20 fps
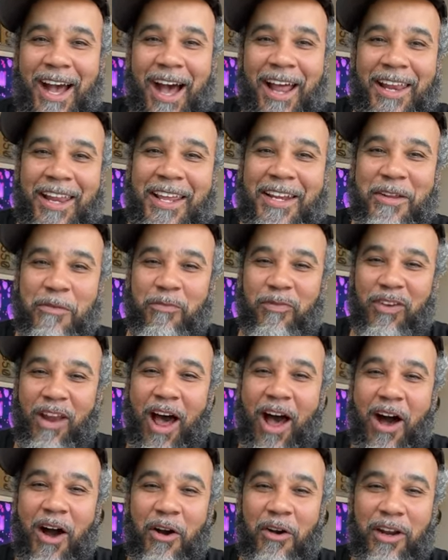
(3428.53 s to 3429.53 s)
I need to
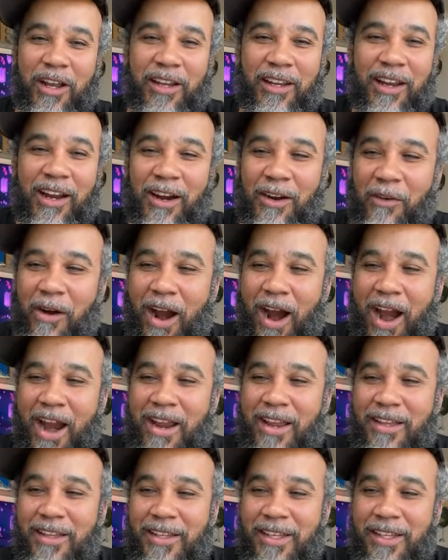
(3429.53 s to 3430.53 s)
vlog in there,
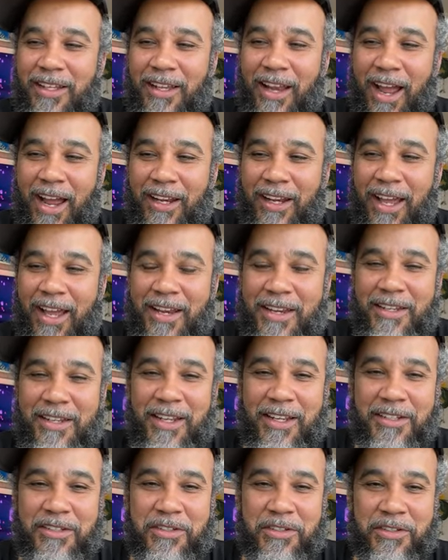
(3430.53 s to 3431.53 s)
right?" Like that
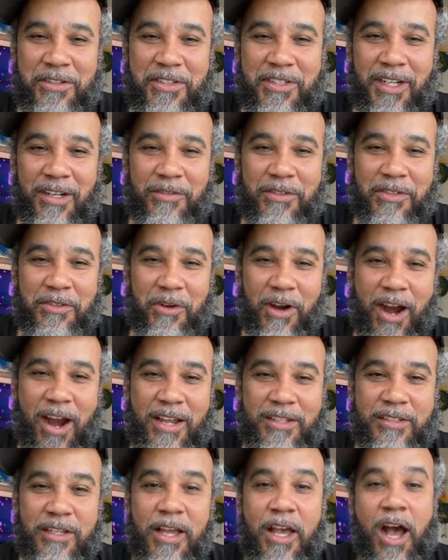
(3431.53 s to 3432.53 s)
digital stuff is
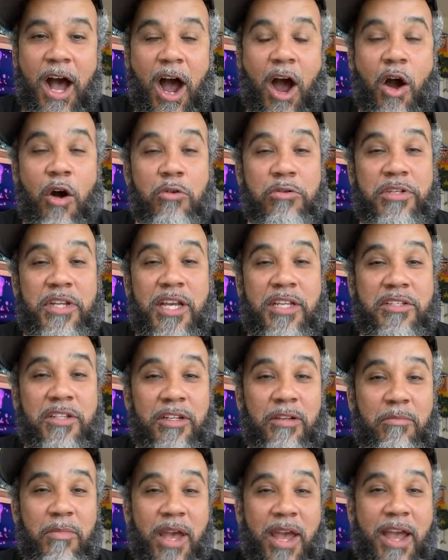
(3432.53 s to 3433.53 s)
crazy. Oh,
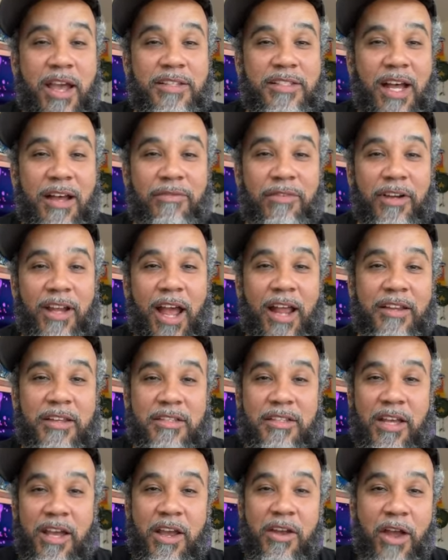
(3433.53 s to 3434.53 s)
digital meds. I forgot to
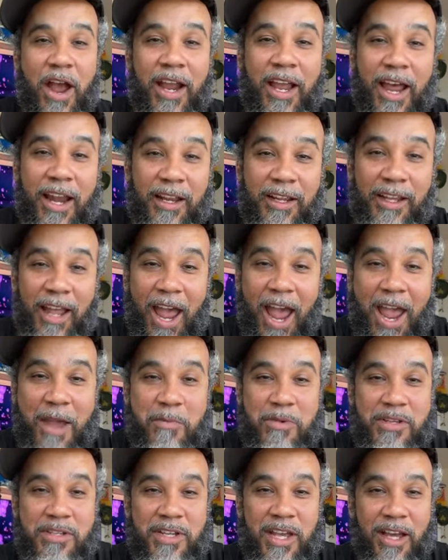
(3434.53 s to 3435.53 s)
tell you, I got a
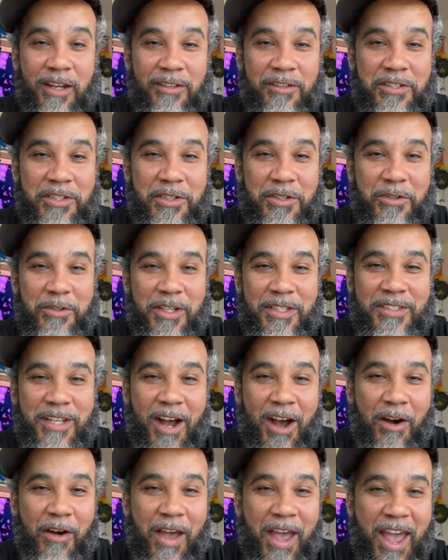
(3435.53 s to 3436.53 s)
gaming channel too. It's
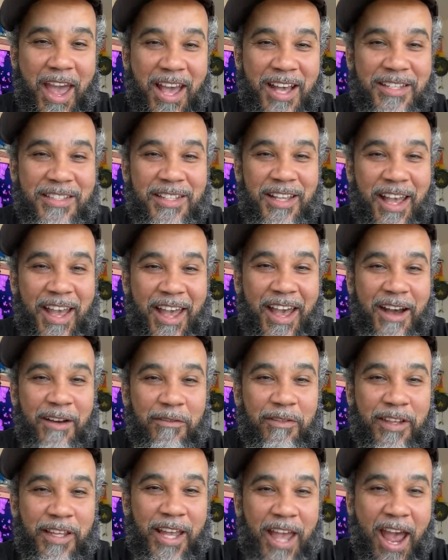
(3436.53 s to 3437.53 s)
called
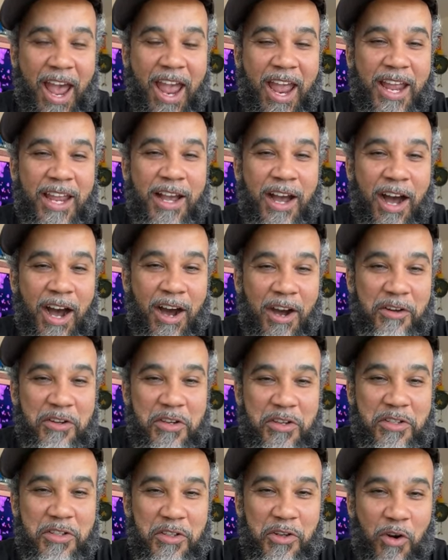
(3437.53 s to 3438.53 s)
SFK
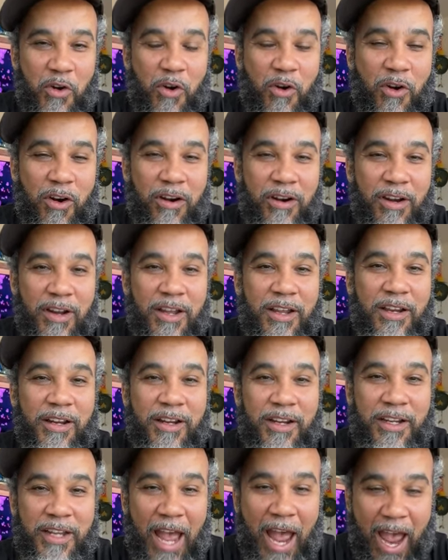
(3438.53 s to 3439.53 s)
underscore
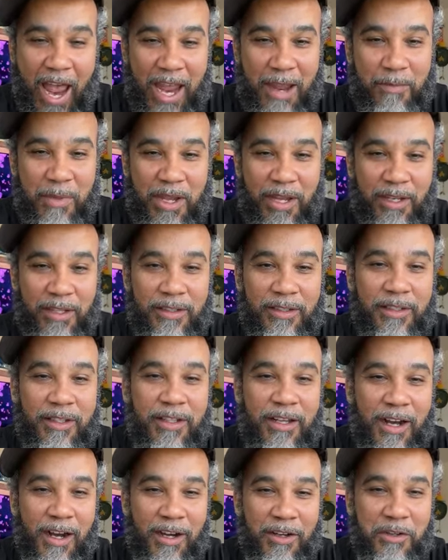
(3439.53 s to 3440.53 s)
gaming
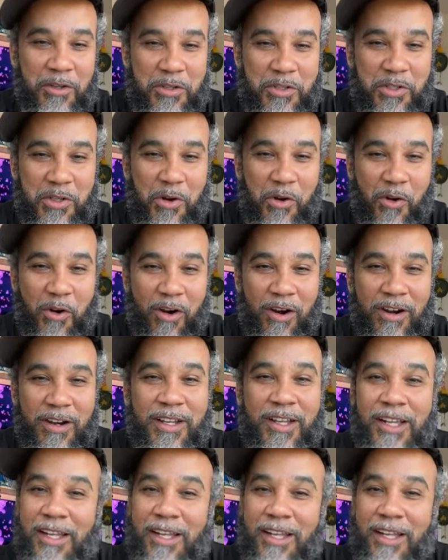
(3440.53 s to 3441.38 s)
underscore.